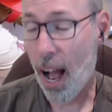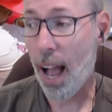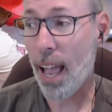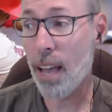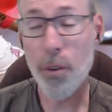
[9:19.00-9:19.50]

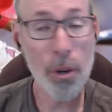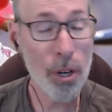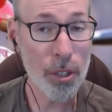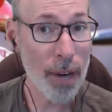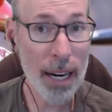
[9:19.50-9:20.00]
if you
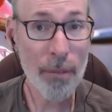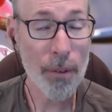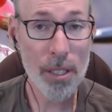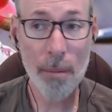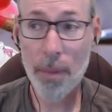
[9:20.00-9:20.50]
could trade him for
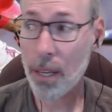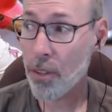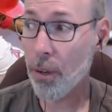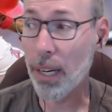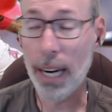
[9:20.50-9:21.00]
something,
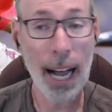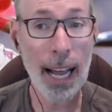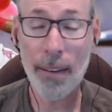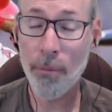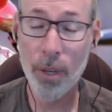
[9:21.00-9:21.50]
do it.
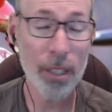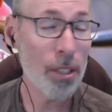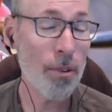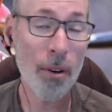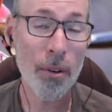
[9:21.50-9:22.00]
I really
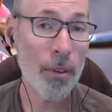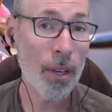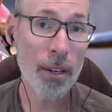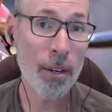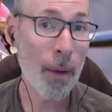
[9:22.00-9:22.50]
struggle to
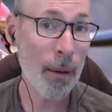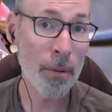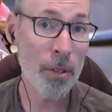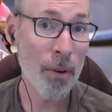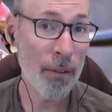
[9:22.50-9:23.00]
think you're going to be able
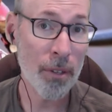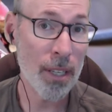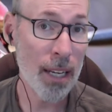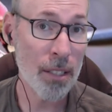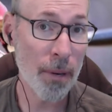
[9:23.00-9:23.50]
to after his
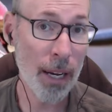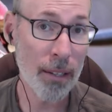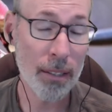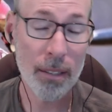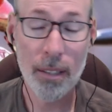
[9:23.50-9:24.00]
last 3 outings.